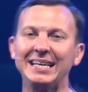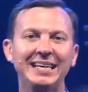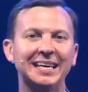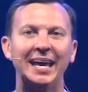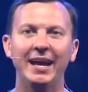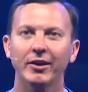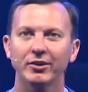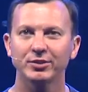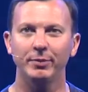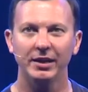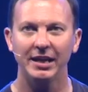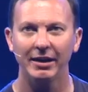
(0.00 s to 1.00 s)
cares
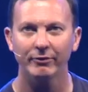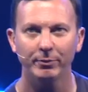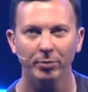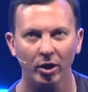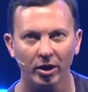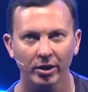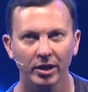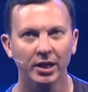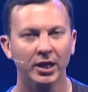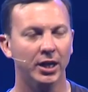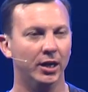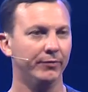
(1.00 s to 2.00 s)
about every part
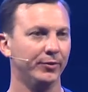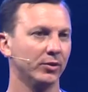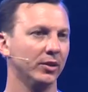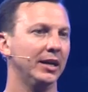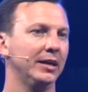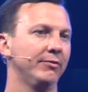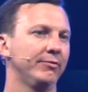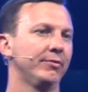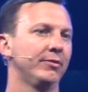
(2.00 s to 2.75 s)
of your life.